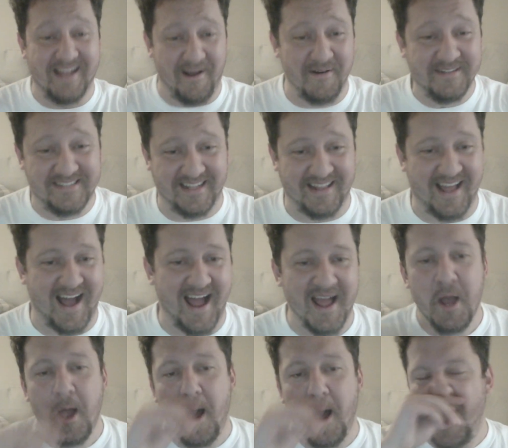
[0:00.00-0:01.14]
that was a lot.
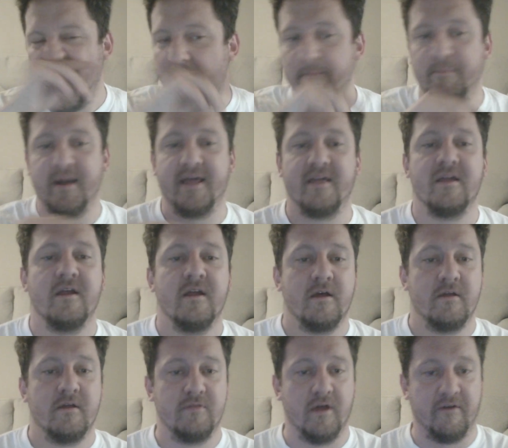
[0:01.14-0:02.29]
Um, but
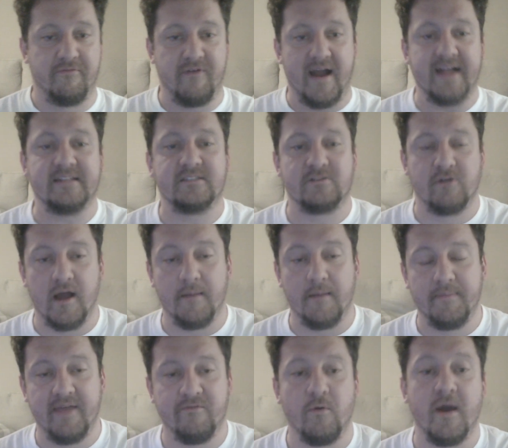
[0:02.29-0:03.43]
the Fight
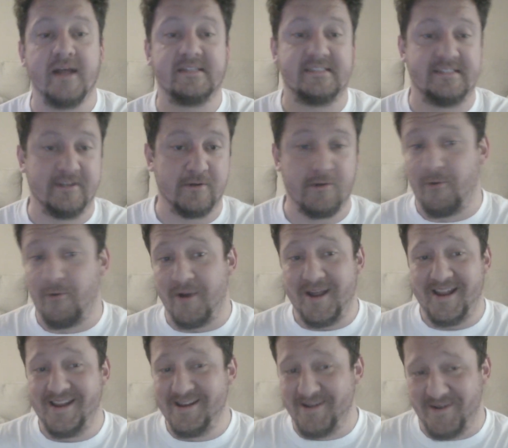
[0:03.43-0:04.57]
Scrub giveaway is still
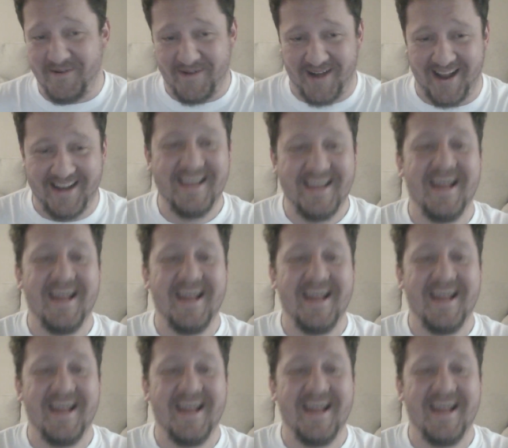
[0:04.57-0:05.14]
going on.